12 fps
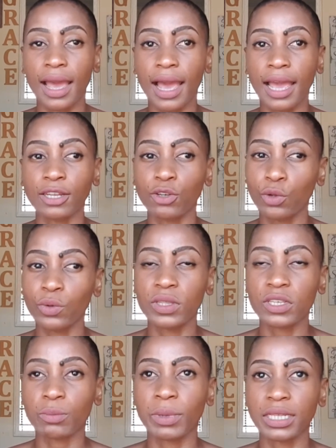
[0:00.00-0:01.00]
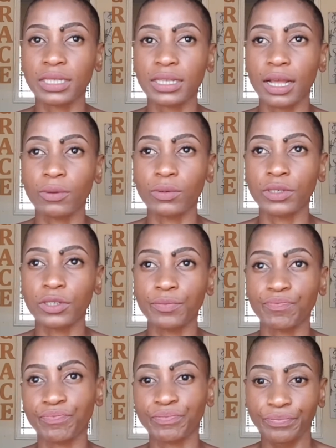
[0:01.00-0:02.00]
I know this might sound
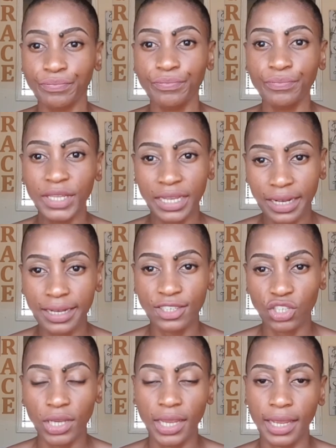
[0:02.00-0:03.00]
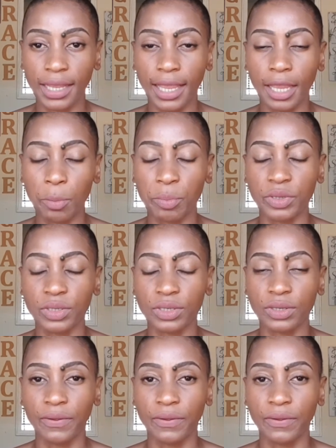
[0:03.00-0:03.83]
cliche again, but